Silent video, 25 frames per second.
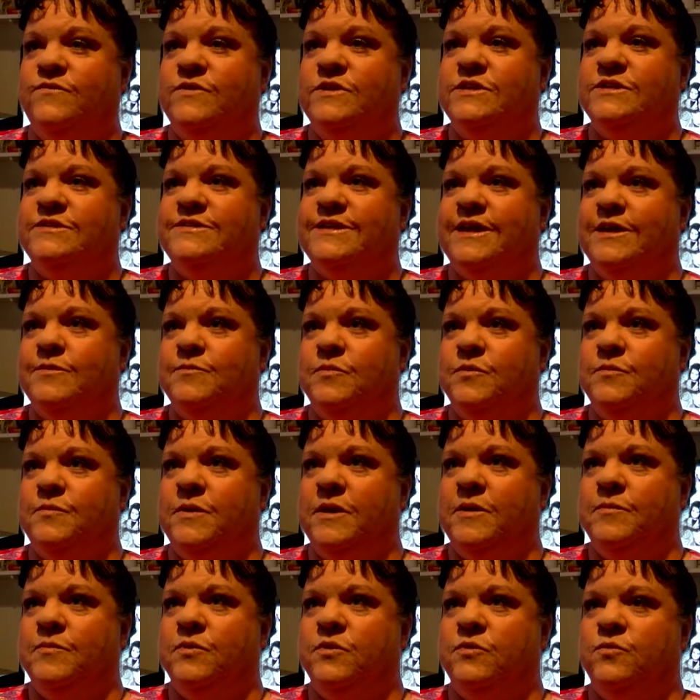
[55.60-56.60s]
for disabled
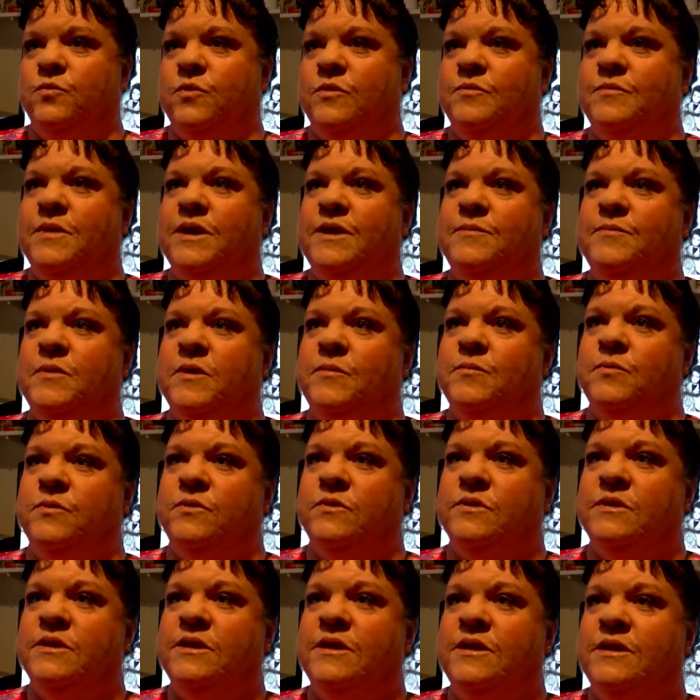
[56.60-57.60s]
people will make
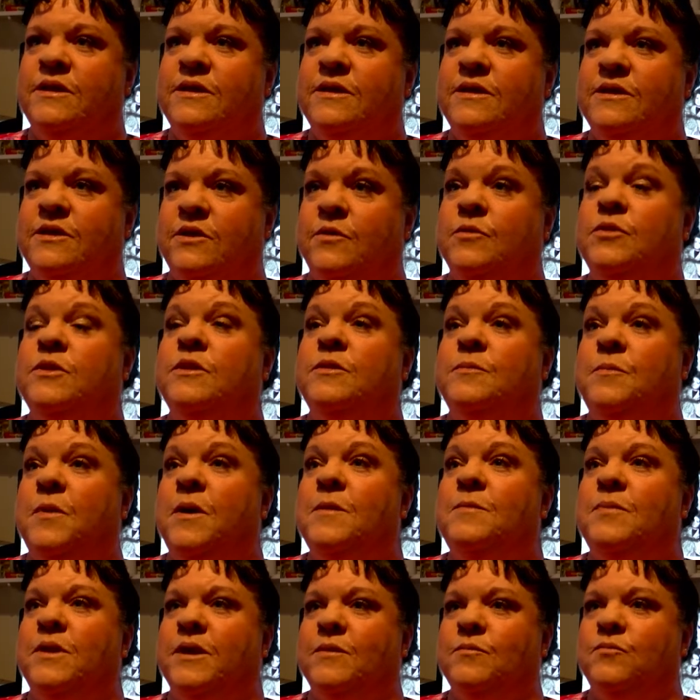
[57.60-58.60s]
people, you know, the
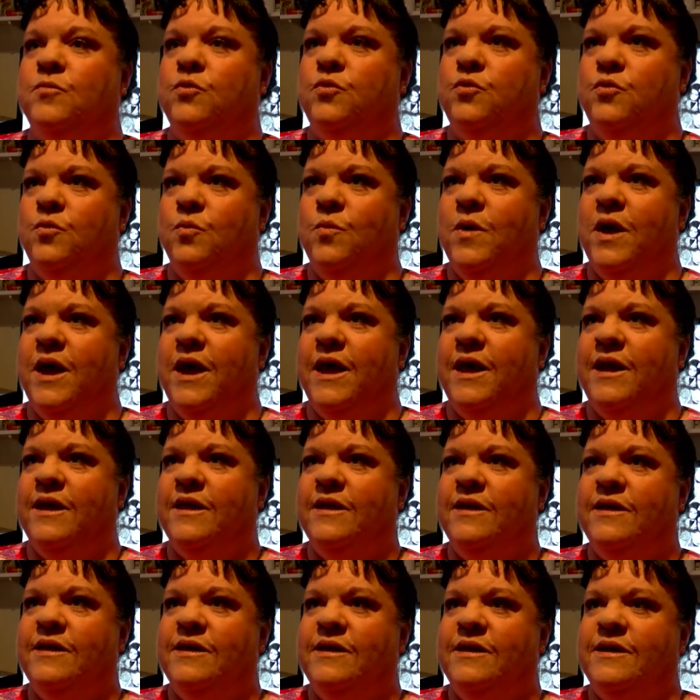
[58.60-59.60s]
public more aware
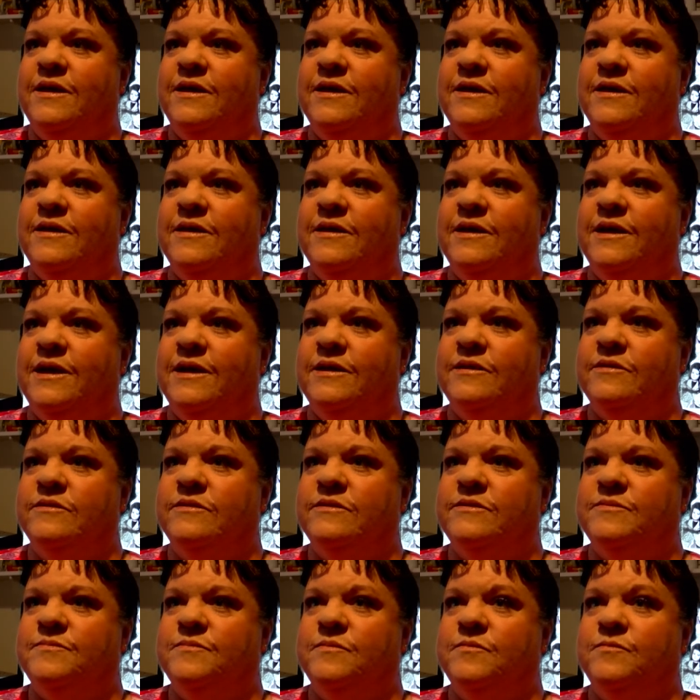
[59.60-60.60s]

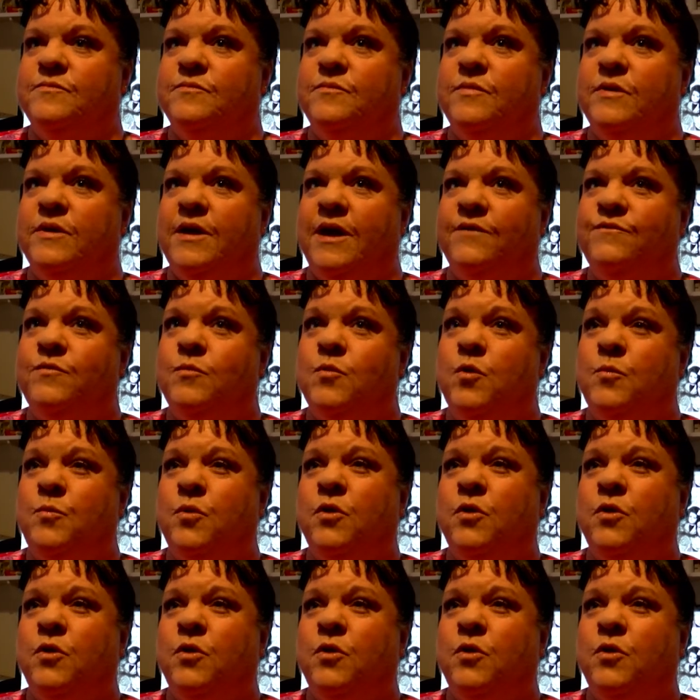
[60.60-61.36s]
and have a more